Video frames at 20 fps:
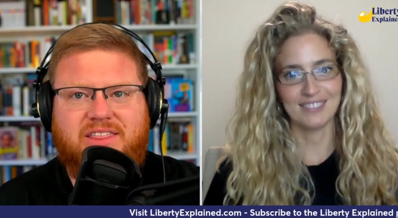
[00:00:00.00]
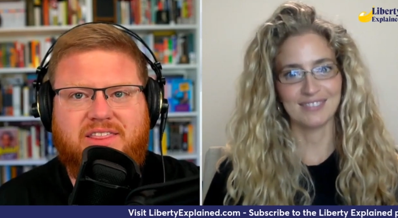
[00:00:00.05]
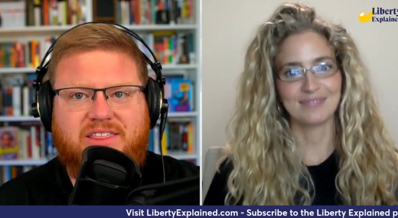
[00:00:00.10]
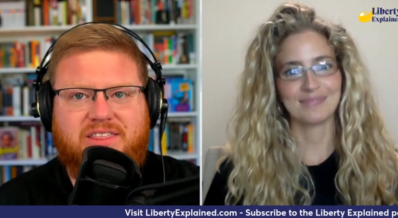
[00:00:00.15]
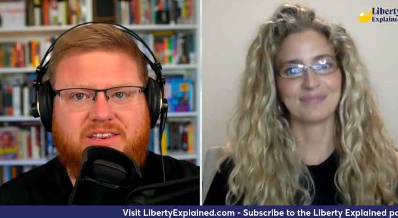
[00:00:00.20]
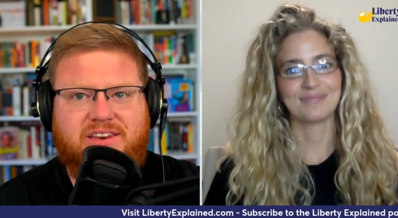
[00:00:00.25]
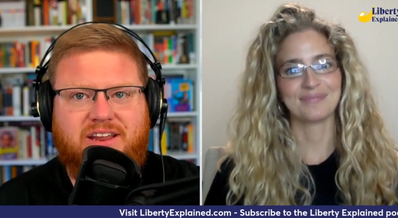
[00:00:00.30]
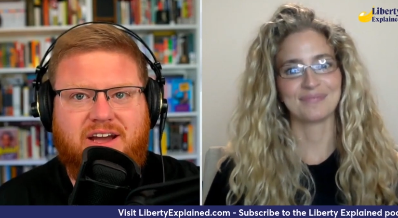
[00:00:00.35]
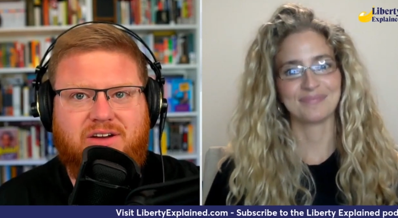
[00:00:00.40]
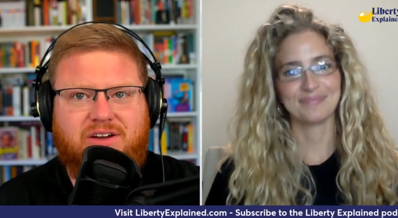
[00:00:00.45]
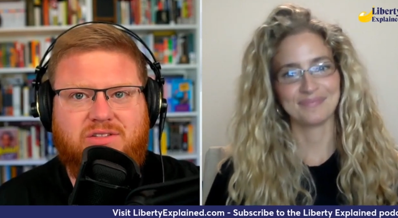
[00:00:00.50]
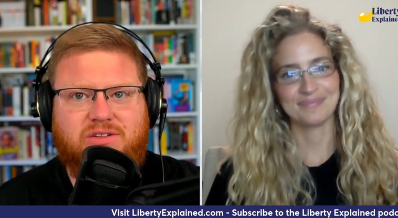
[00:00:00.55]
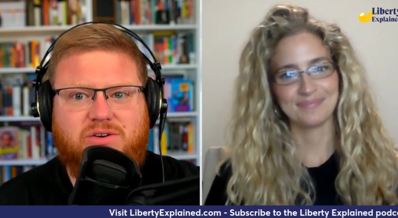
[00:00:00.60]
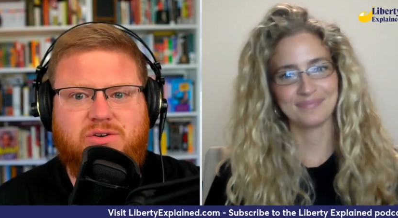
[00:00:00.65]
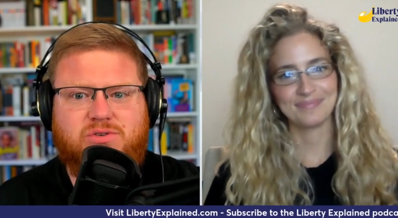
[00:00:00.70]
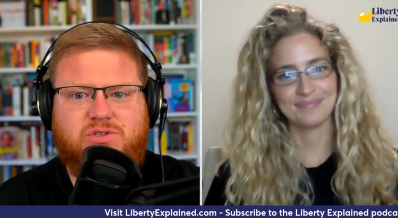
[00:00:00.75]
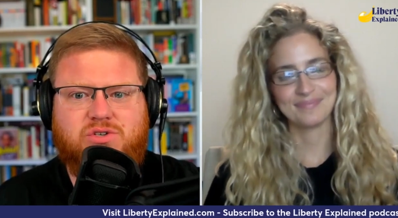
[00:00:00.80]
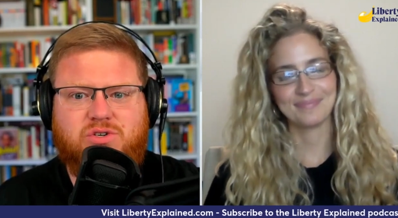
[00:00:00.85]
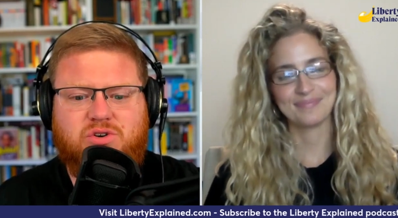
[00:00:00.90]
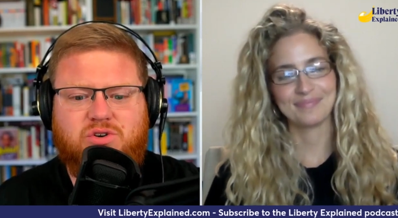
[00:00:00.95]
Speaker 1: The
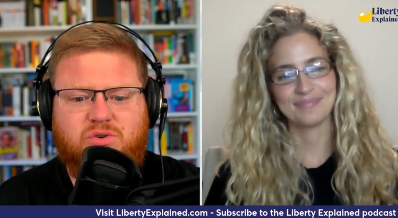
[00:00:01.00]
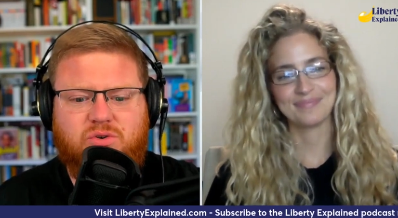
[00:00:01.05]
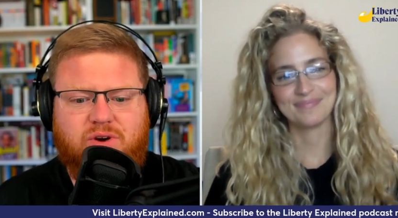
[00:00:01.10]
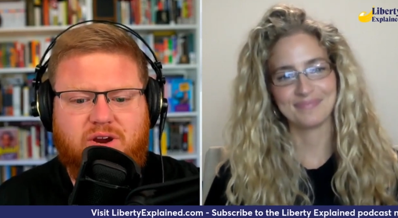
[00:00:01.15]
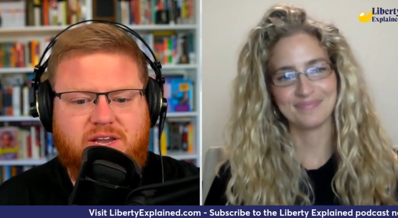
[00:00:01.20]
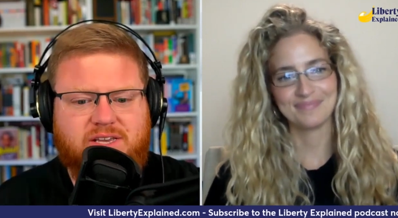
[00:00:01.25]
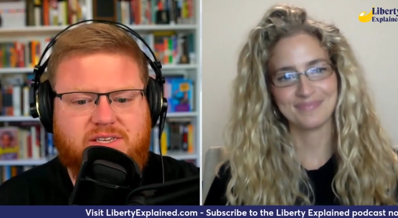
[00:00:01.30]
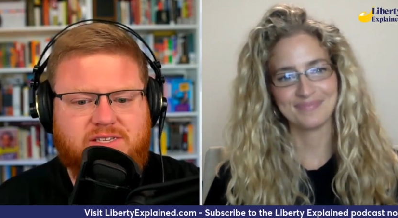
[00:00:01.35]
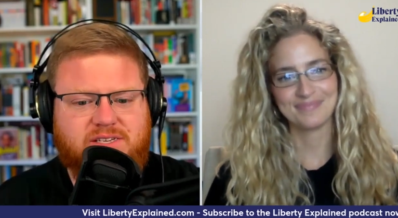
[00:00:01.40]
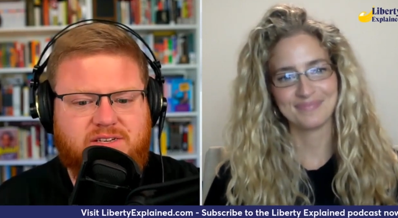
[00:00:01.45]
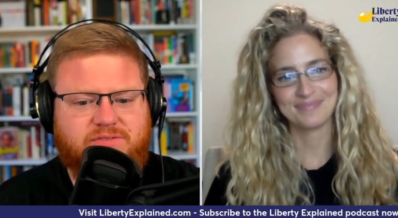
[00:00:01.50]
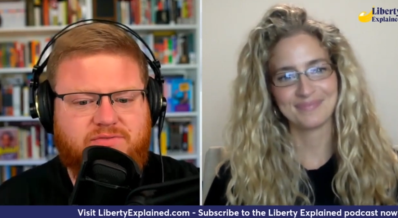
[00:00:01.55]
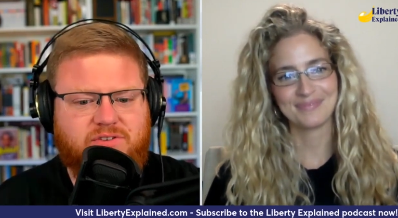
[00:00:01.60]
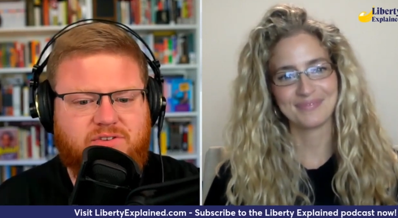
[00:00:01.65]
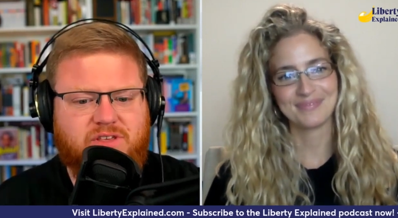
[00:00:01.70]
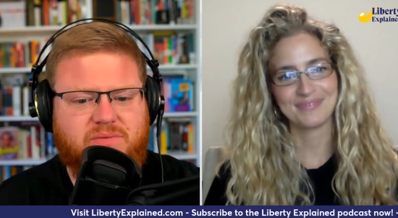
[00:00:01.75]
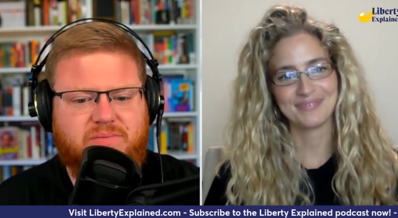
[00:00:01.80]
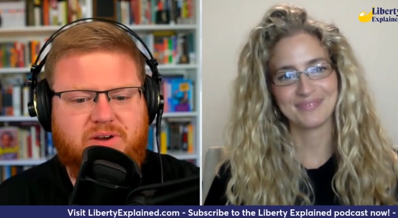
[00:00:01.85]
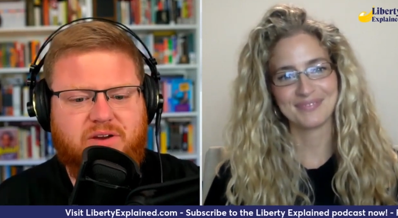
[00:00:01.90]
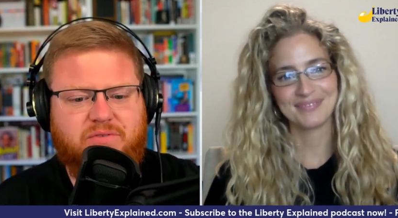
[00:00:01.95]
downloads are crazy for
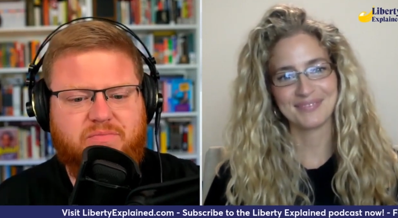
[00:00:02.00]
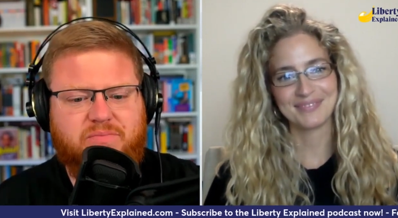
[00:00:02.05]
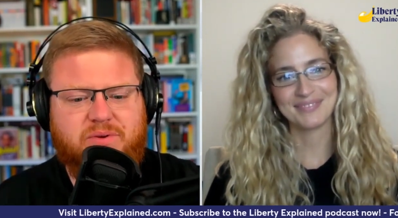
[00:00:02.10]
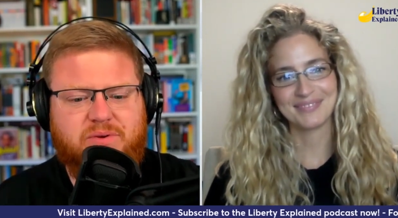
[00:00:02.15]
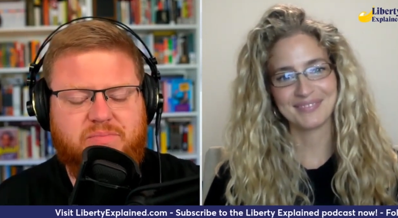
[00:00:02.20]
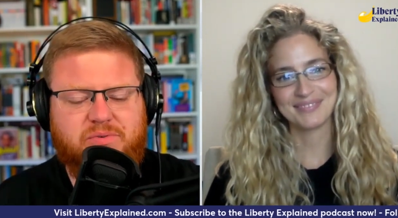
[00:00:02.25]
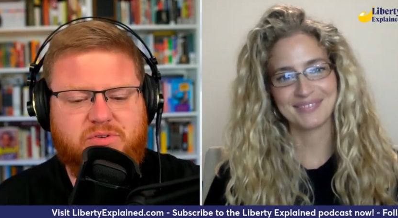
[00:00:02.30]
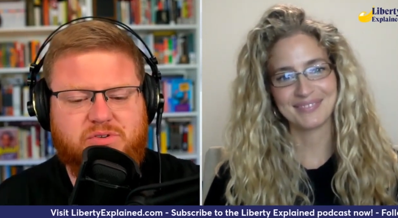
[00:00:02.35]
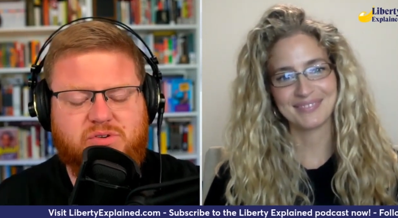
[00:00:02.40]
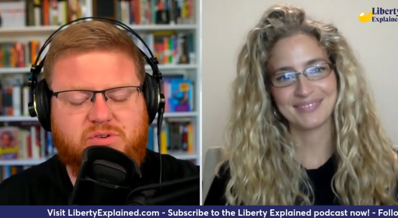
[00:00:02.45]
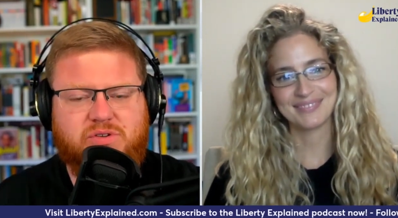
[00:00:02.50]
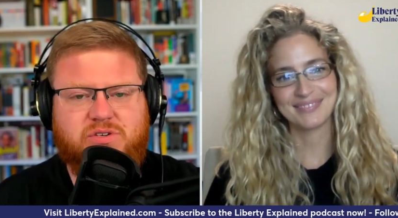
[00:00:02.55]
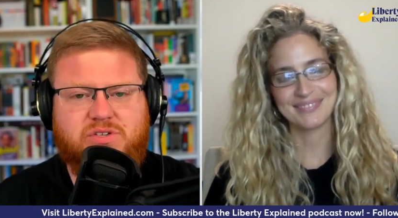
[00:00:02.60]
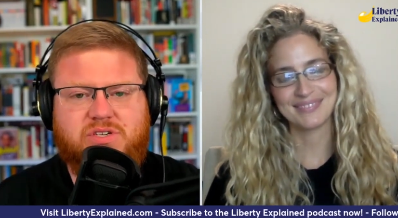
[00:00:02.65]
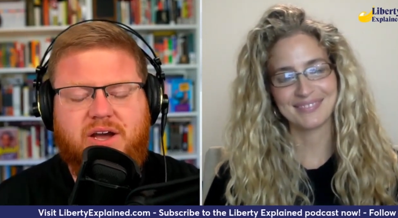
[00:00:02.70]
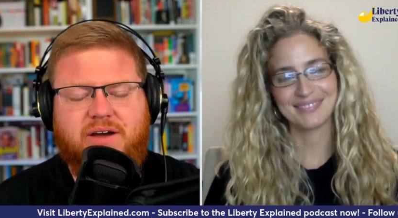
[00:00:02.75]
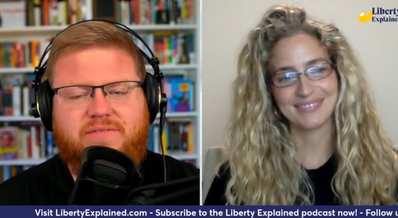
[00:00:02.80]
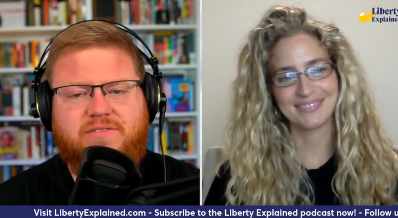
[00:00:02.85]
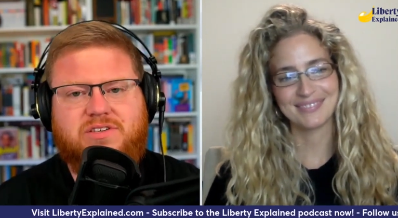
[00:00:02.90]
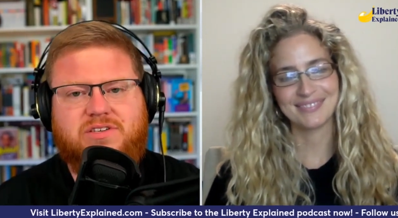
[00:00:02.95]
the amount of people. So there's
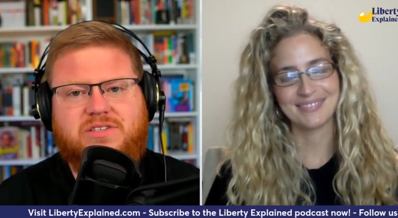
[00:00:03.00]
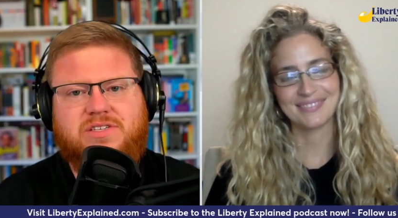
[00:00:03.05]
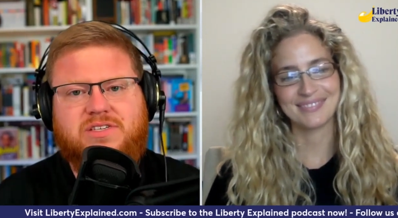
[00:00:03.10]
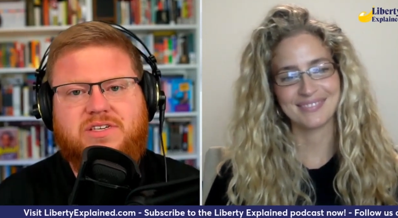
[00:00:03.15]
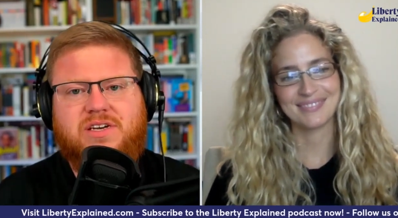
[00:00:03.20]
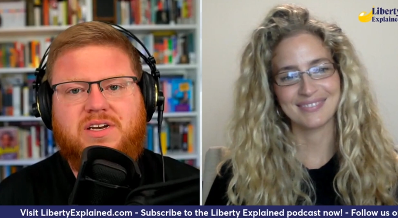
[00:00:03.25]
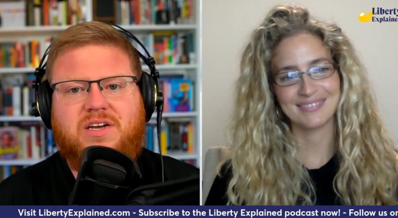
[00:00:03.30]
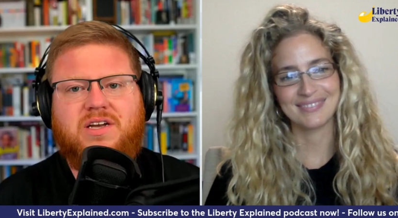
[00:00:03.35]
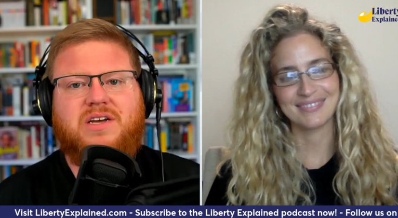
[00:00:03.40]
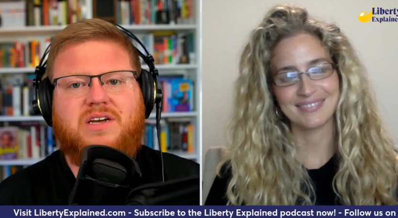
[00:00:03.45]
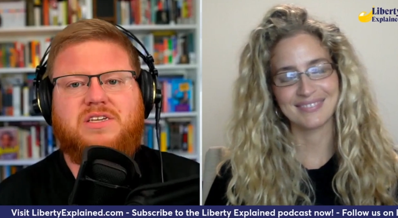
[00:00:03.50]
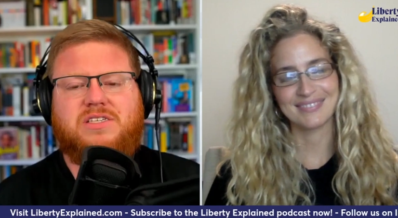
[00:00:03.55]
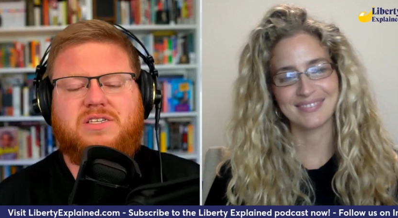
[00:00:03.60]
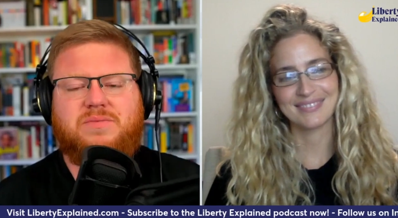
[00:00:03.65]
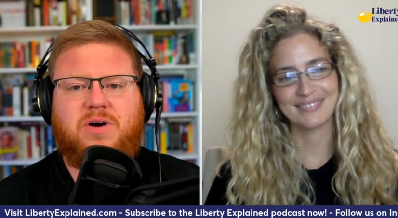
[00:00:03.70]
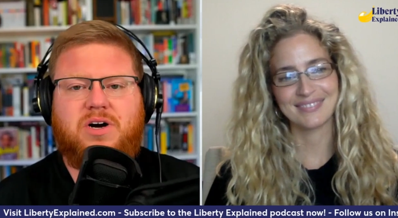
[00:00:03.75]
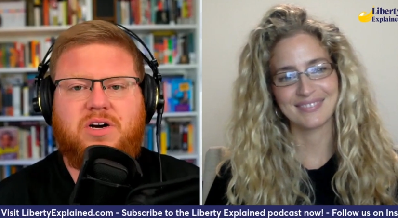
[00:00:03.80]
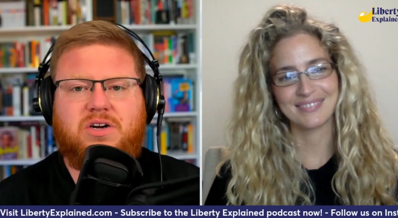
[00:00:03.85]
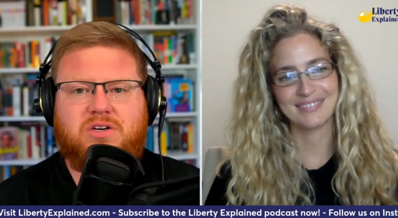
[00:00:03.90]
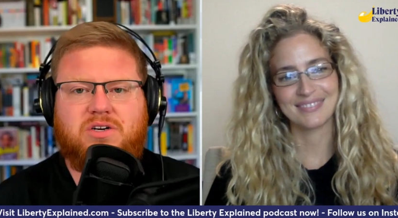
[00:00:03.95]
obviously some
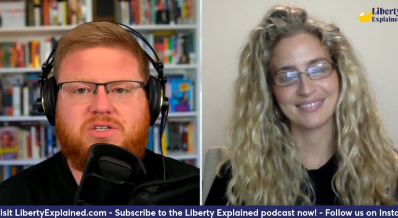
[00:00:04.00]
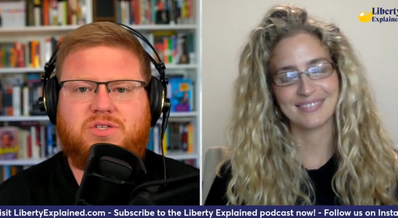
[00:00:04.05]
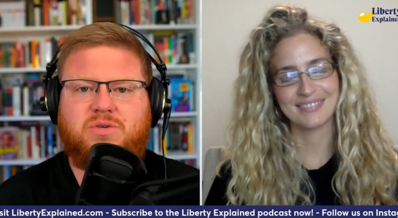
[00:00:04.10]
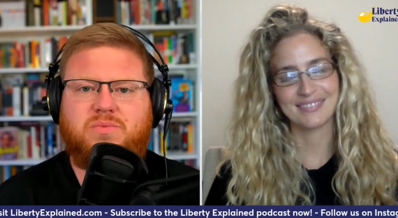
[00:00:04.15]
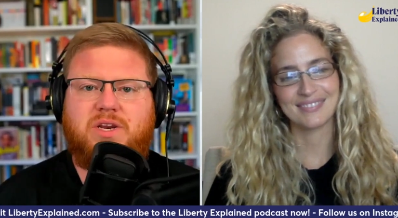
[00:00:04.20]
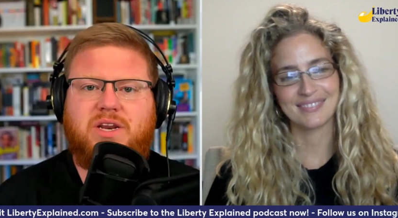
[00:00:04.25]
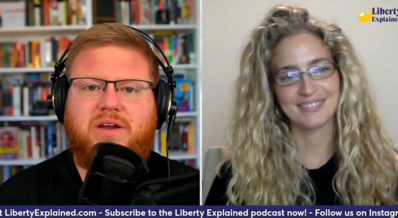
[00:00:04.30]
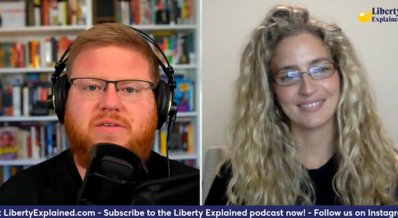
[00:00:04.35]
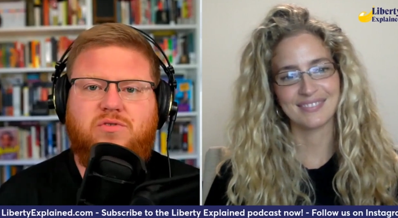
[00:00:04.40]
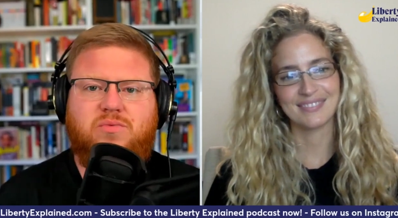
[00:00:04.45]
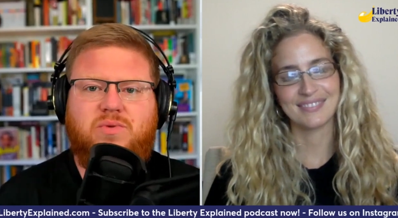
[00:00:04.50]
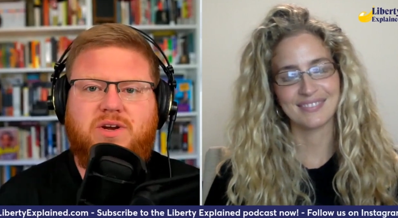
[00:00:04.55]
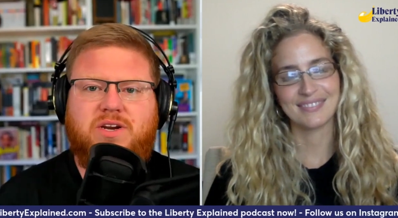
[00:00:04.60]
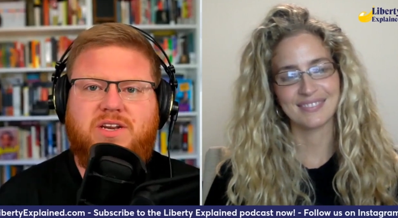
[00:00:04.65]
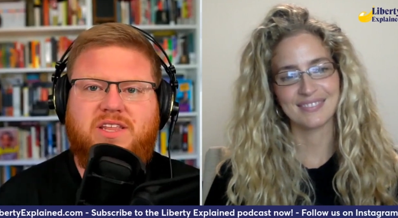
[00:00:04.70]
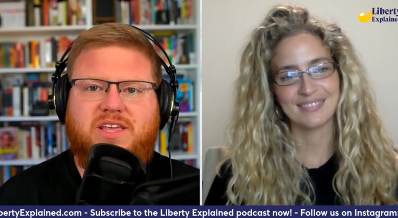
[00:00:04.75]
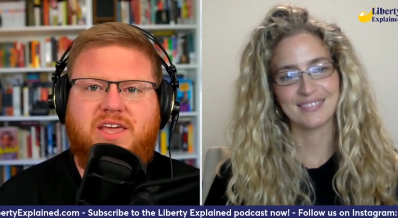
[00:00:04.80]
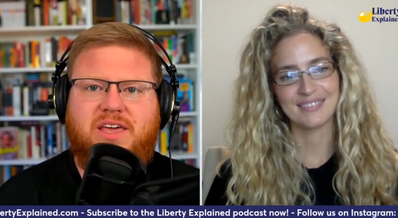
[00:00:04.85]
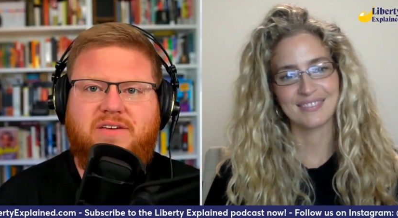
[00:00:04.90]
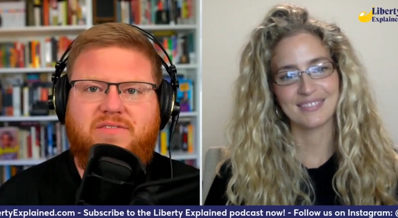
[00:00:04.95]
hunger. So we never wanted
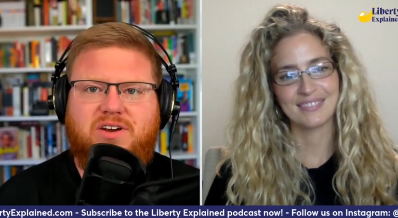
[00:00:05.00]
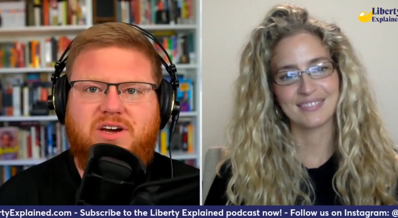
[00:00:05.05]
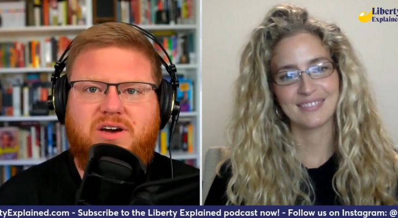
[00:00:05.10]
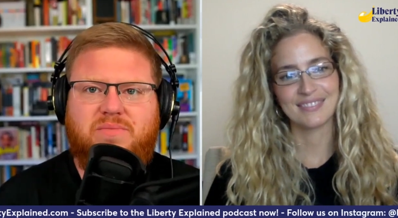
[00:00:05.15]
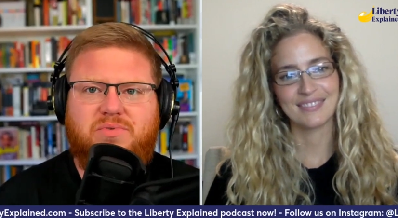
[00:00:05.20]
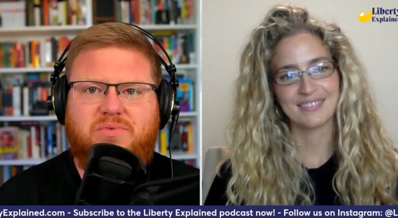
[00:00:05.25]
to give it up.